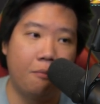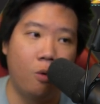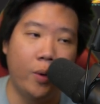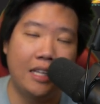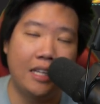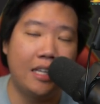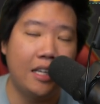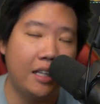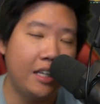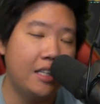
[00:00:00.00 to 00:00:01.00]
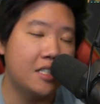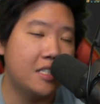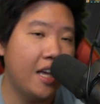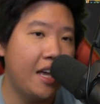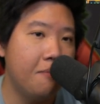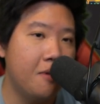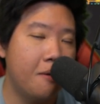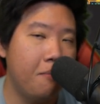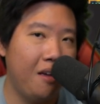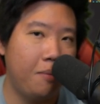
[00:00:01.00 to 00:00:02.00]
with the healing in this game,
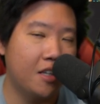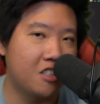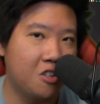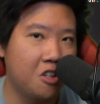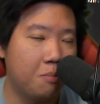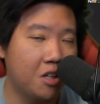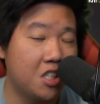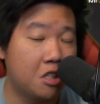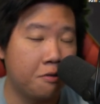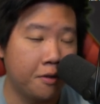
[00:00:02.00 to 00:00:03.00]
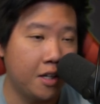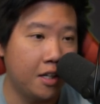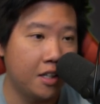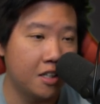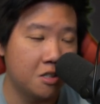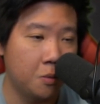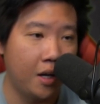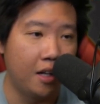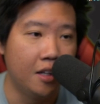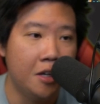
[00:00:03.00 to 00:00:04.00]
maybe it's good because it's free healing as
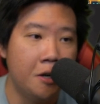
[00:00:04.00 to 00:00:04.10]
well.